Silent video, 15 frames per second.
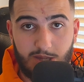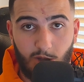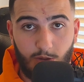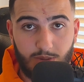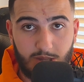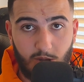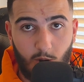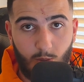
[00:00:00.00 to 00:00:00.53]
up
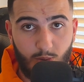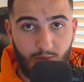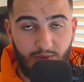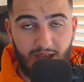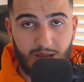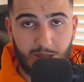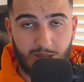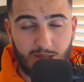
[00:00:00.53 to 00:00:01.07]
scale proof
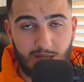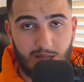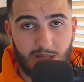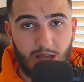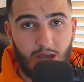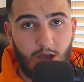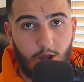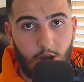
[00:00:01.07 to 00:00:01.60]
agencies.
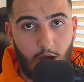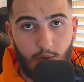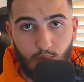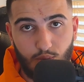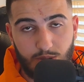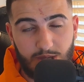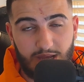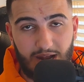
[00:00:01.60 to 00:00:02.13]
Now, we'll
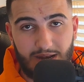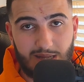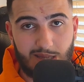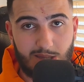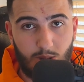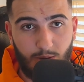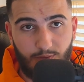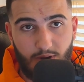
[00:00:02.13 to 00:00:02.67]
see that this is
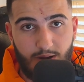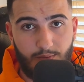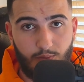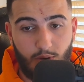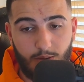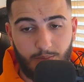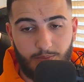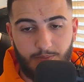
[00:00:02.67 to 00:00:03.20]
not for
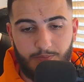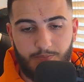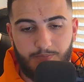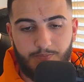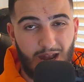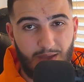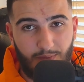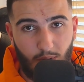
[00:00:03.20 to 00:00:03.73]
everyone.
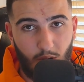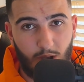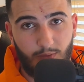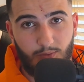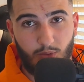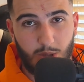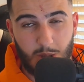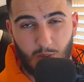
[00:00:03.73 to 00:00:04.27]
If you're looking
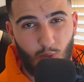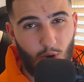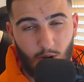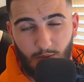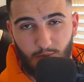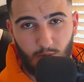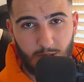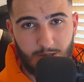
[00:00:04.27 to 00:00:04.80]
for just one
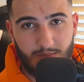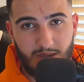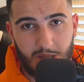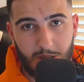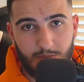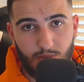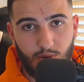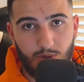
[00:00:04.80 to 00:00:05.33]
off
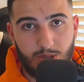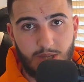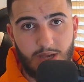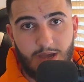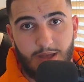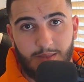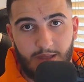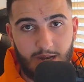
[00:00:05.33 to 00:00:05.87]
automation builds,
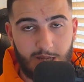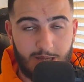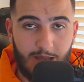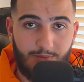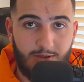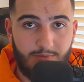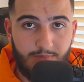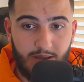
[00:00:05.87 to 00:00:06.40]
then it's
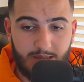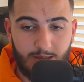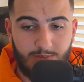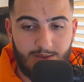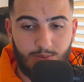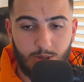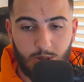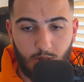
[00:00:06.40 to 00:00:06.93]
definitely better
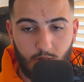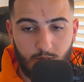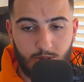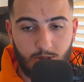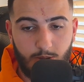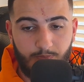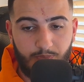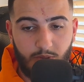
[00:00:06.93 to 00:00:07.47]
people to go
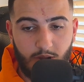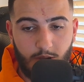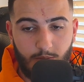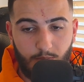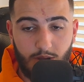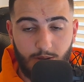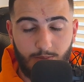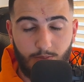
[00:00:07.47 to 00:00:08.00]
to.
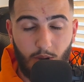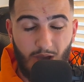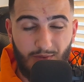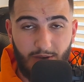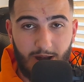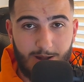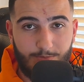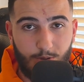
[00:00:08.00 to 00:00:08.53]
But if
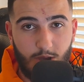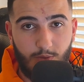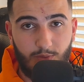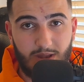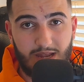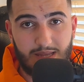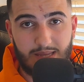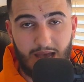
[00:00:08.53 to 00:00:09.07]
you're at a point where
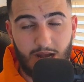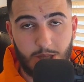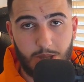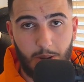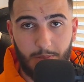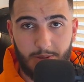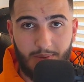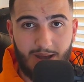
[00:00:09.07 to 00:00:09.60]
you need to actually
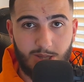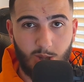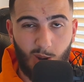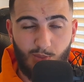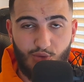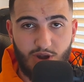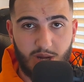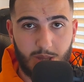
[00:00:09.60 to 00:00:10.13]
optimize your
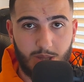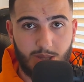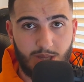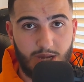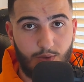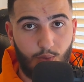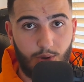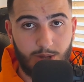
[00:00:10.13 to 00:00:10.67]
operations and
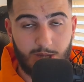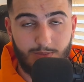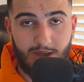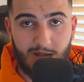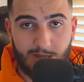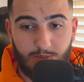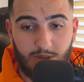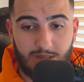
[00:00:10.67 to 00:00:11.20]
you want some
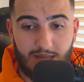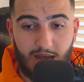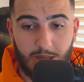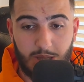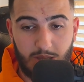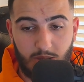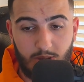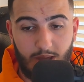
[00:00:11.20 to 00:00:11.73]
experts to actually
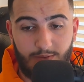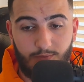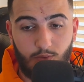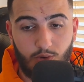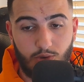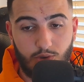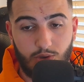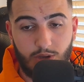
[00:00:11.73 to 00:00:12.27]
do that for
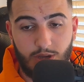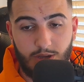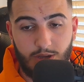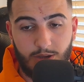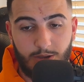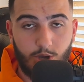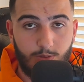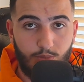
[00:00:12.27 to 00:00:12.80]
you,
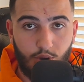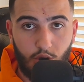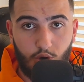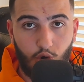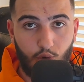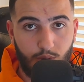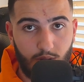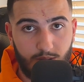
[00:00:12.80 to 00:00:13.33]
book a
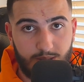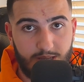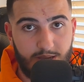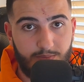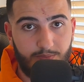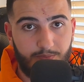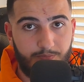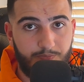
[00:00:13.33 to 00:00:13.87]
call with our
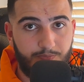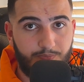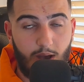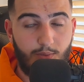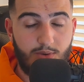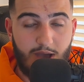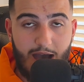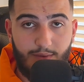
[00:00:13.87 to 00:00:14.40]
team.
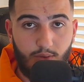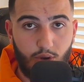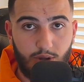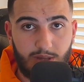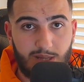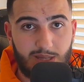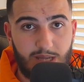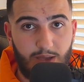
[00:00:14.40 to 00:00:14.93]
We'll have a look
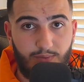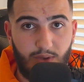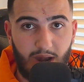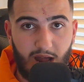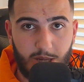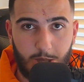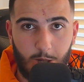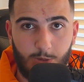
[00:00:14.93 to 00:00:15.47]
to see if we can
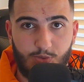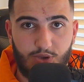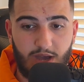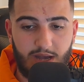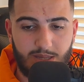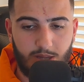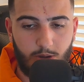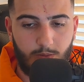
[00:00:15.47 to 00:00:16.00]
actually help you guys out.